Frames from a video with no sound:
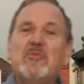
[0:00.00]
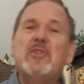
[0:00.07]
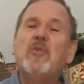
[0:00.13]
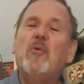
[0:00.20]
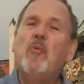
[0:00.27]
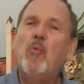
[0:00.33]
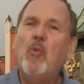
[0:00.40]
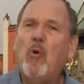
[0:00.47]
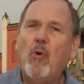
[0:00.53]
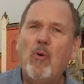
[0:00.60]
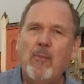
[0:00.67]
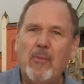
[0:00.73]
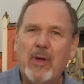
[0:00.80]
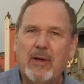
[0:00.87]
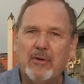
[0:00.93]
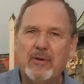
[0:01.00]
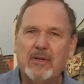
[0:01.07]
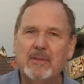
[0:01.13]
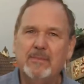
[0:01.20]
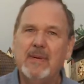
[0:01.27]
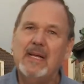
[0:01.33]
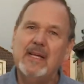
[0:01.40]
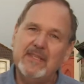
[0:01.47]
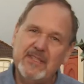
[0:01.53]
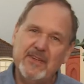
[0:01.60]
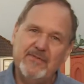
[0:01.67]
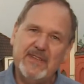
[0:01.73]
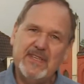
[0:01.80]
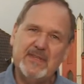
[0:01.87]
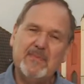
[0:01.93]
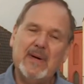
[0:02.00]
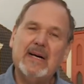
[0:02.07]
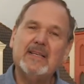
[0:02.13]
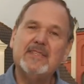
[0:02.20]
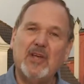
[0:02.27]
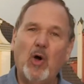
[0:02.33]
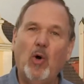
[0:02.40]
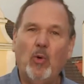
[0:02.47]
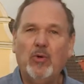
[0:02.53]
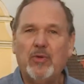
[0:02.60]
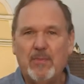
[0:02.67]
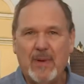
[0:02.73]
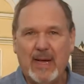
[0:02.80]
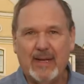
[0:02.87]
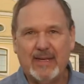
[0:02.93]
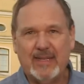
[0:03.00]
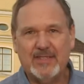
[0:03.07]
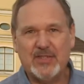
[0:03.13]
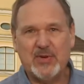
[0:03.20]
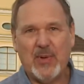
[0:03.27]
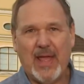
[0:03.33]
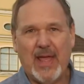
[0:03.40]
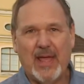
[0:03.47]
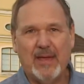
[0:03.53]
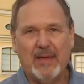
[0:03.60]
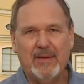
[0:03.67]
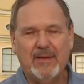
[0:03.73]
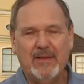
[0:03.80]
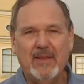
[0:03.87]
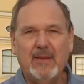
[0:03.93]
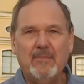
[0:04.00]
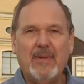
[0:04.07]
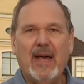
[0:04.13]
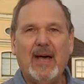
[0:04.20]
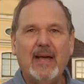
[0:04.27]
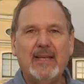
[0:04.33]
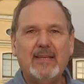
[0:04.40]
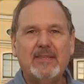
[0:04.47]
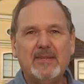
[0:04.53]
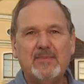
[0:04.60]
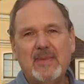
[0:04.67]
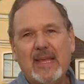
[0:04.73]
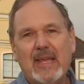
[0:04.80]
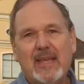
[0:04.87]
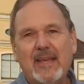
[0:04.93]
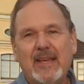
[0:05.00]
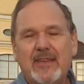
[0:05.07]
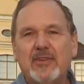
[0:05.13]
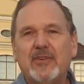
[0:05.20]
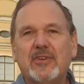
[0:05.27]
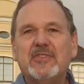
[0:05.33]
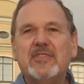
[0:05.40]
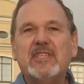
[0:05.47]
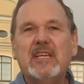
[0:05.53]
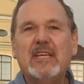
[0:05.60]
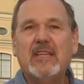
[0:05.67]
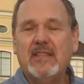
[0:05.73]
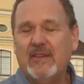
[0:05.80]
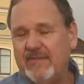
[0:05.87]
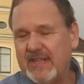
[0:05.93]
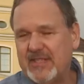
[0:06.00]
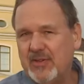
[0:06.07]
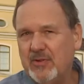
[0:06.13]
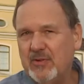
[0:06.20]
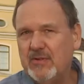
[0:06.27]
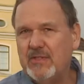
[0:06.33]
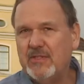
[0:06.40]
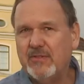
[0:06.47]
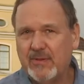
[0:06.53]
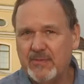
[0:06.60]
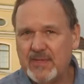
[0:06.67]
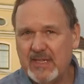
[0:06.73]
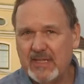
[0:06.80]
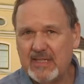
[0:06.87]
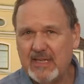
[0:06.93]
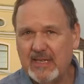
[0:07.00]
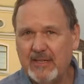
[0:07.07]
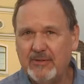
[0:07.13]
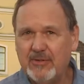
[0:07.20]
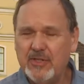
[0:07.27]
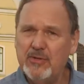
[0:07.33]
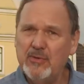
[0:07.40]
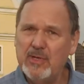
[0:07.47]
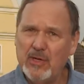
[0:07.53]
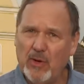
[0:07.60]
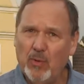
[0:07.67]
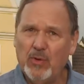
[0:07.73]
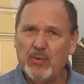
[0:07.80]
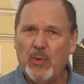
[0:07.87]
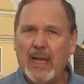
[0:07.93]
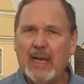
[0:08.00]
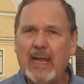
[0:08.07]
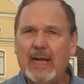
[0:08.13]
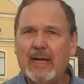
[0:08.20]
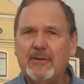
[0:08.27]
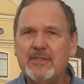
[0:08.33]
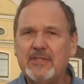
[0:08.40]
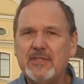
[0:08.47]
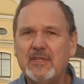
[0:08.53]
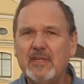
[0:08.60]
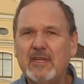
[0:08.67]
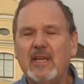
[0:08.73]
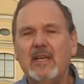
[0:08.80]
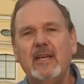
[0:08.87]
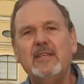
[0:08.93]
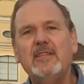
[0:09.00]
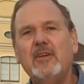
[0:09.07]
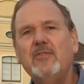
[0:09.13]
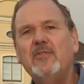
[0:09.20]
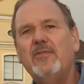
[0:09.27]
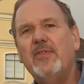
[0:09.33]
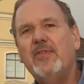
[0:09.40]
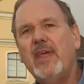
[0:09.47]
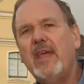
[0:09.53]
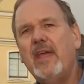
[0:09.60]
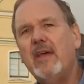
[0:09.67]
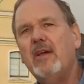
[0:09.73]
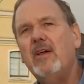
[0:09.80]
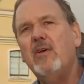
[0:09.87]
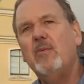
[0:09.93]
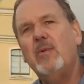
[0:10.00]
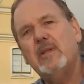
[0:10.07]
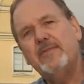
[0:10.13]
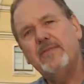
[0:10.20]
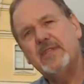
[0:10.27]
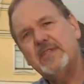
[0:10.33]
with a warm welcome to Vismar's Old Market Square. Behind me you can see the Wasserkunst from 1602, an old well house, and over there one of the